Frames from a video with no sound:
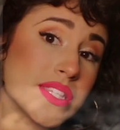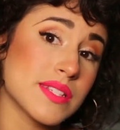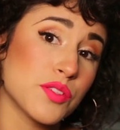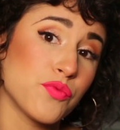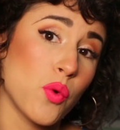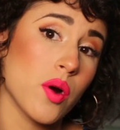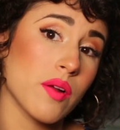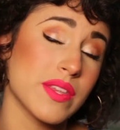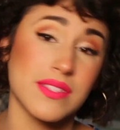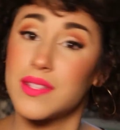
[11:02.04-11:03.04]
what this is
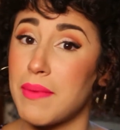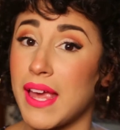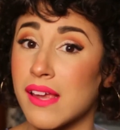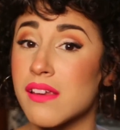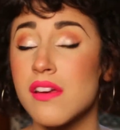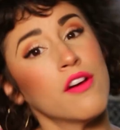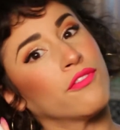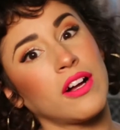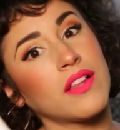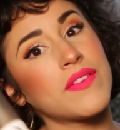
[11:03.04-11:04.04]
for. This is made
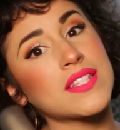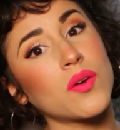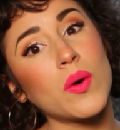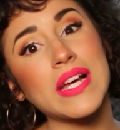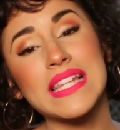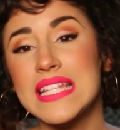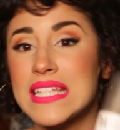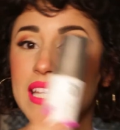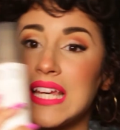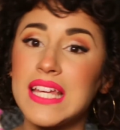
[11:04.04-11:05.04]
for all of us
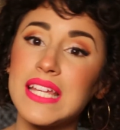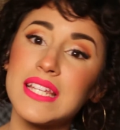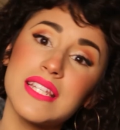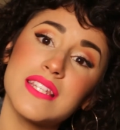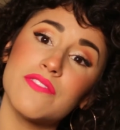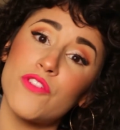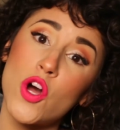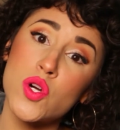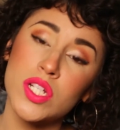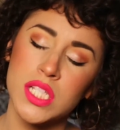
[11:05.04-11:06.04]
oily skinned
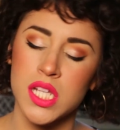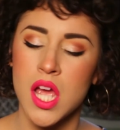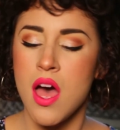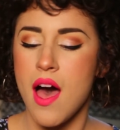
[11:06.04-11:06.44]
folks.